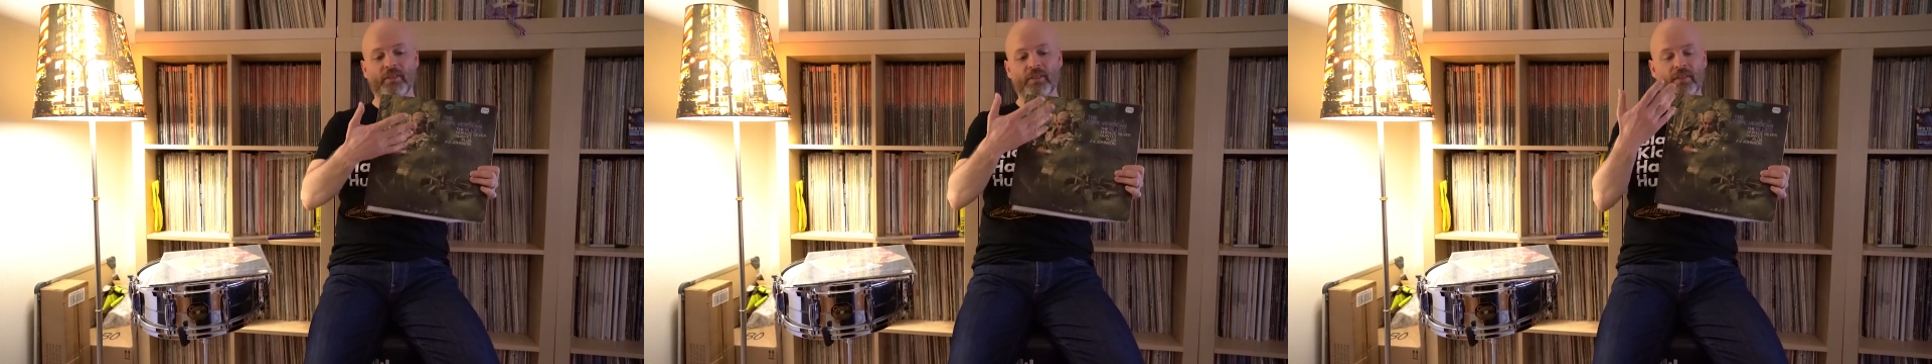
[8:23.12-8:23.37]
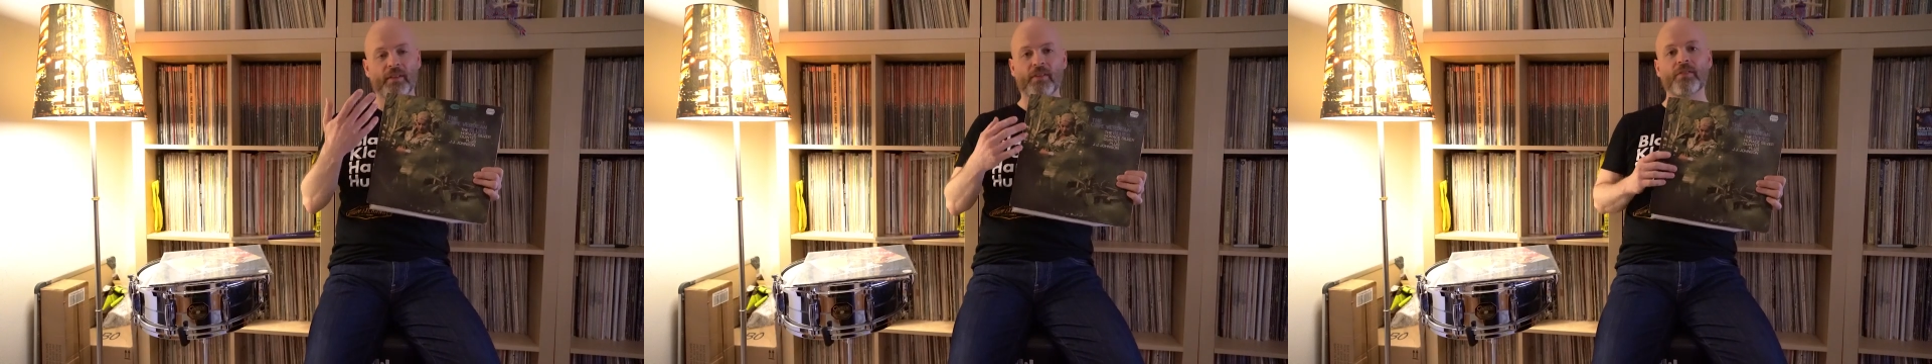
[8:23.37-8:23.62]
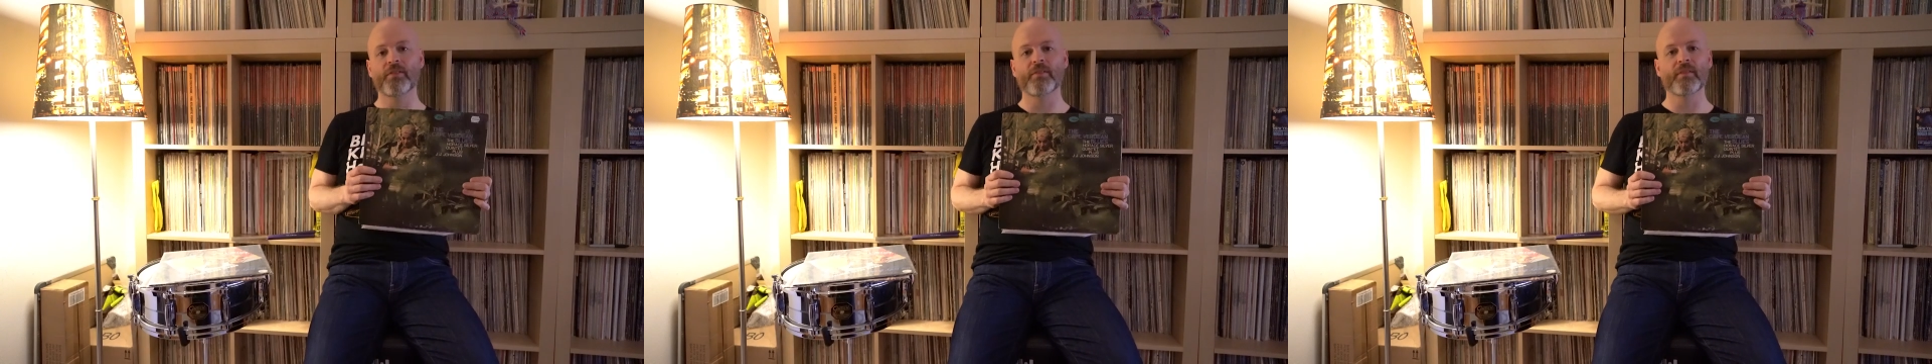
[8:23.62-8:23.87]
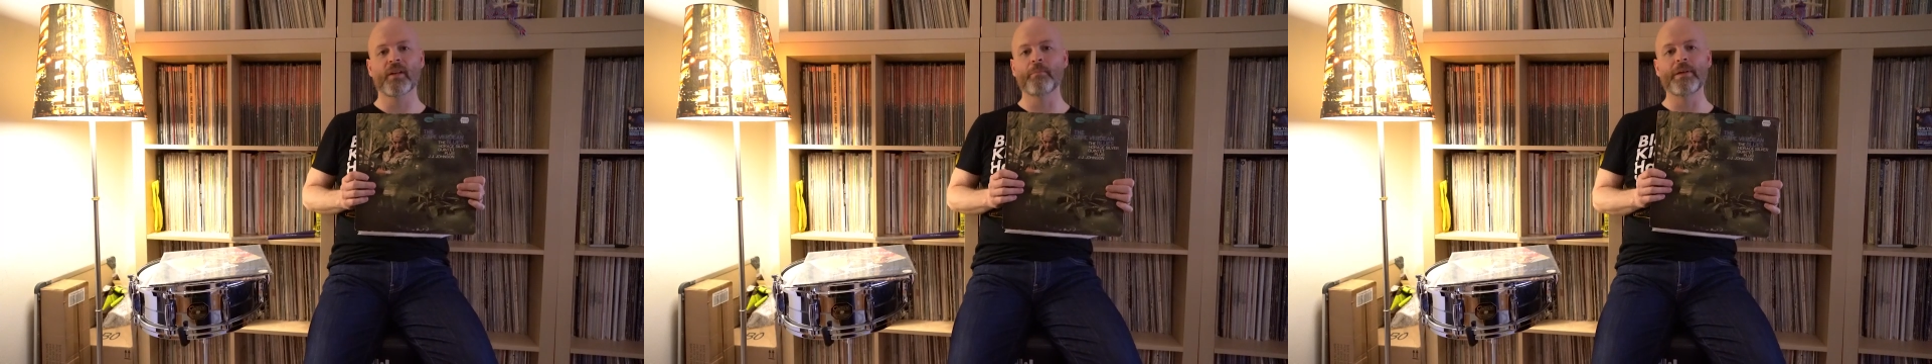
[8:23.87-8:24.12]
to this
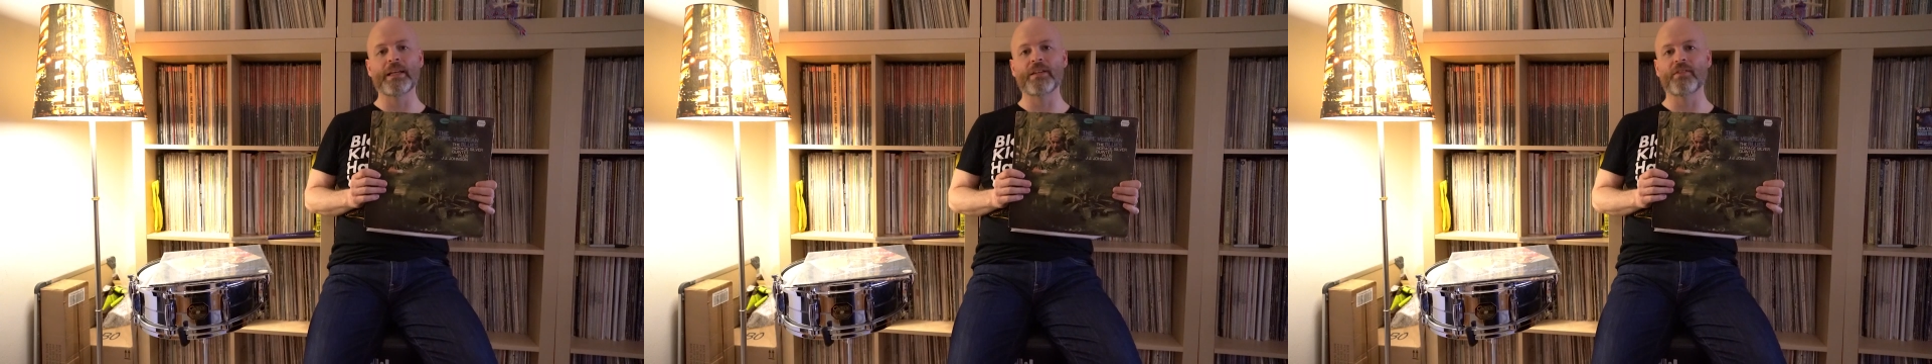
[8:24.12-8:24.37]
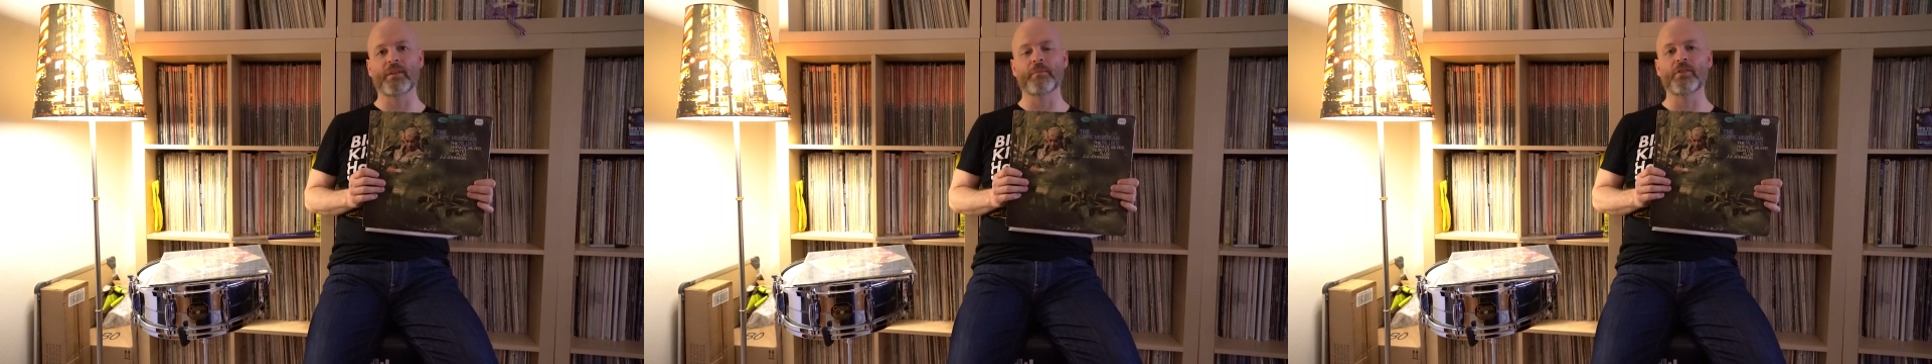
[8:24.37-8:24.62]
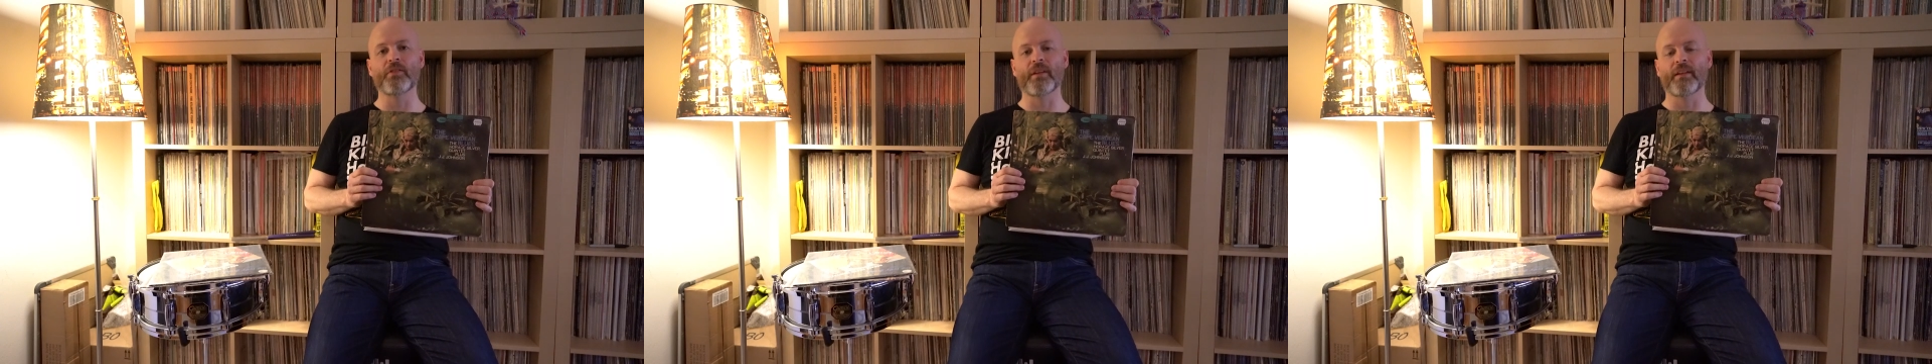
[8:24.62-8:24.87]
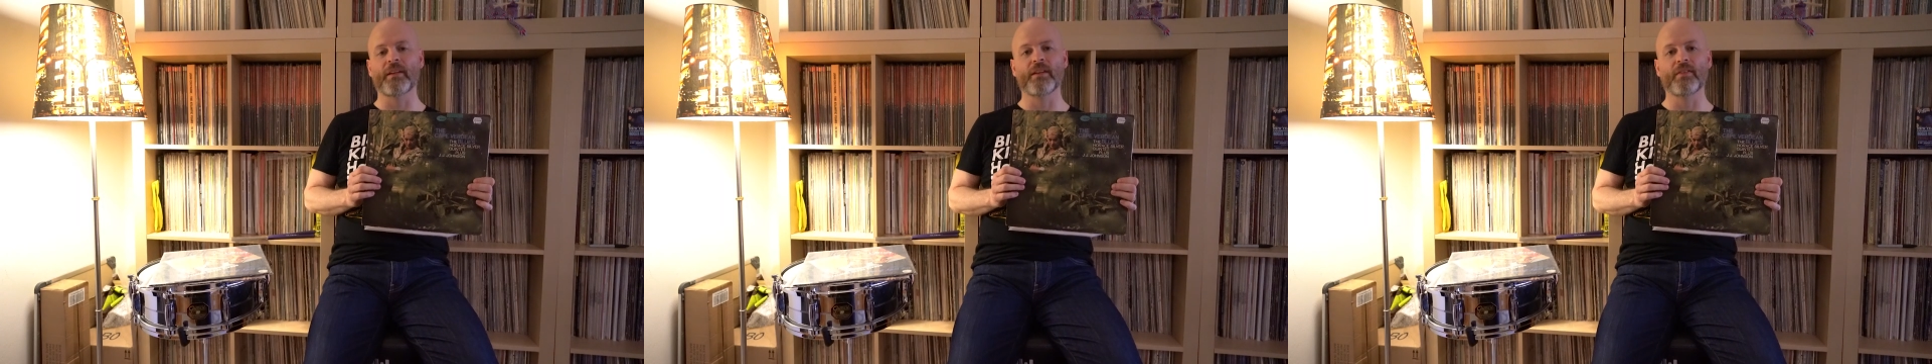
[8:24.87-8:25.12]
amazing music and